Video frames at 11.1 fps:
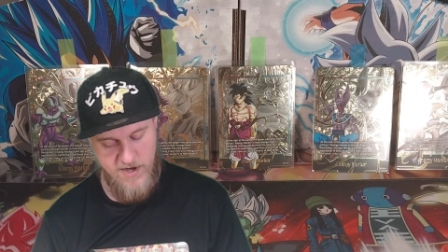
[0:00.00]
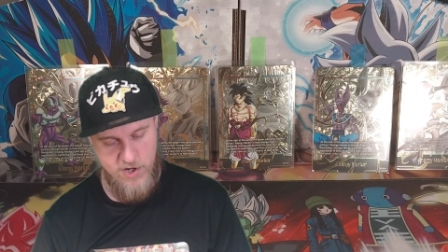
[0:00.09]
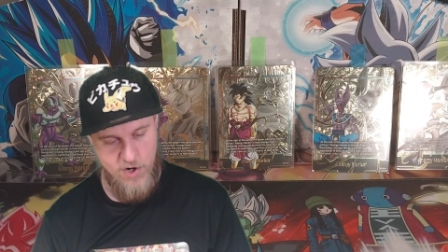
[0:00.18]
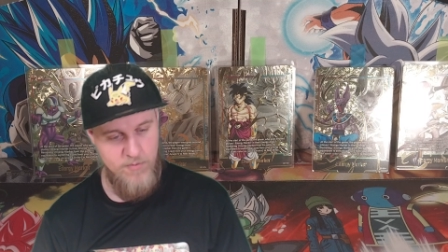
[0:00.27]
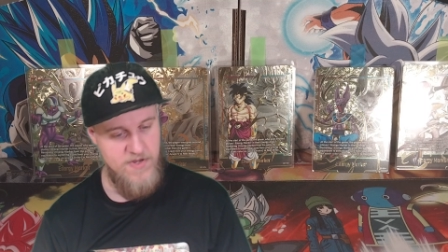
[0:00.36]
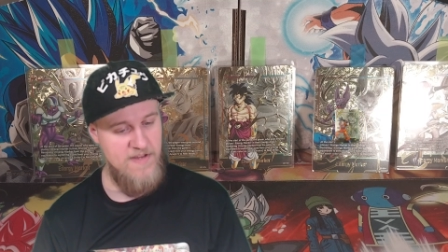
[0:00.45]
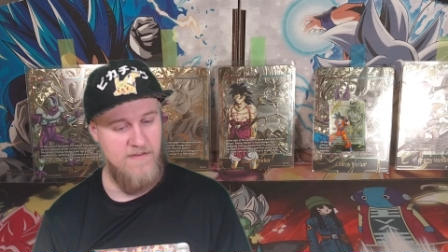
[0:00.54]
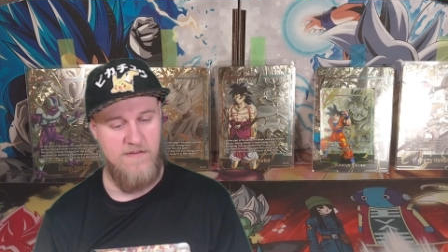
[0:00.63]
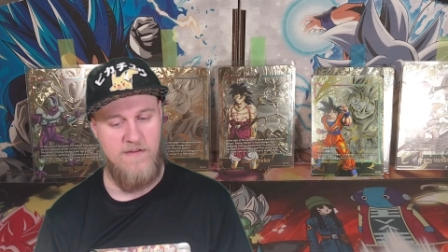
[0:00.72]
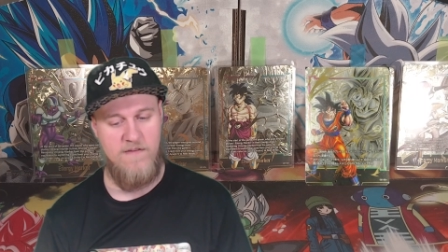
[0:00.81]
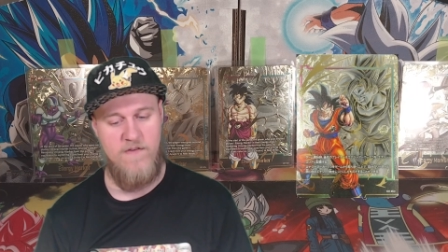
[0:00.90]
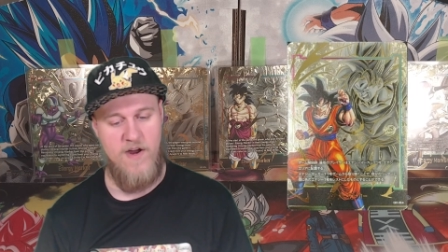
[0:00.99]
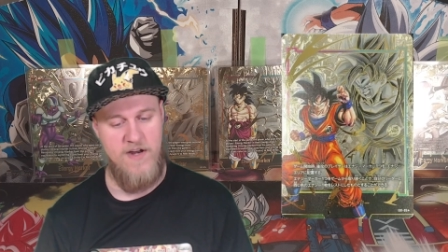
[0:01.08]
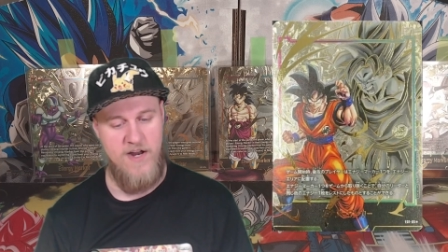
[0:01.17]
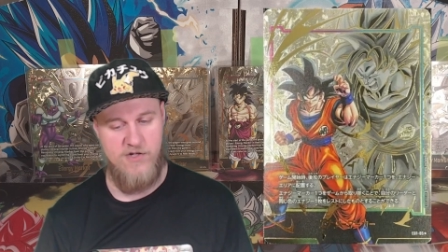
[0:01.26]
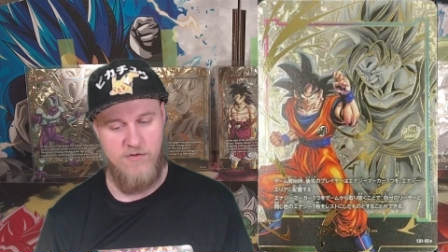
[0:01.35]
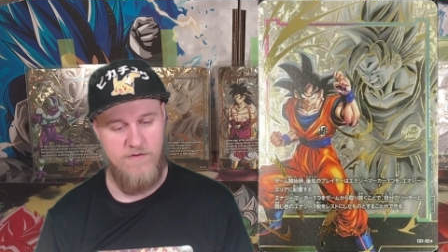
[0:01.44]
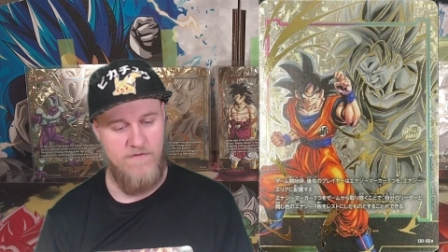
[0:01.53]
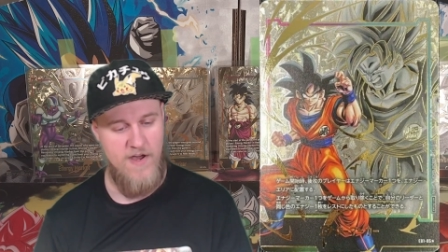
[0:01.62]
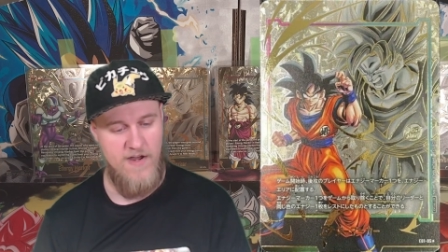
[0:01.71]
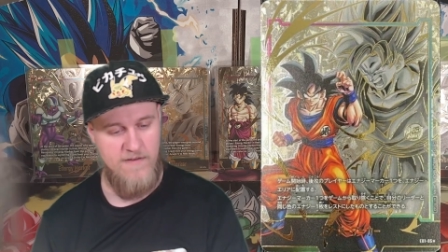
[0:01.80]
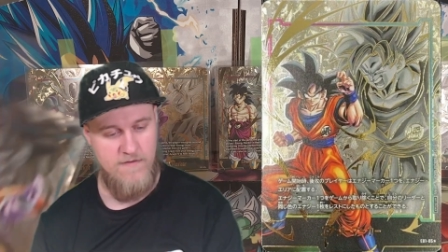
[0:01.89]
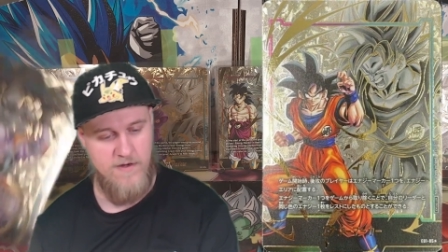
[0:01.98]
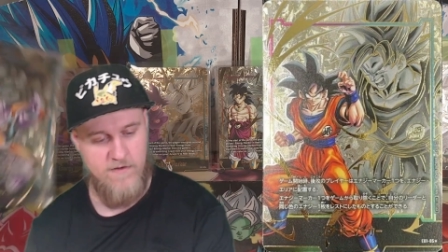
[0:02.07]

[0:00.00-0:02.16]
no means is this financial advice.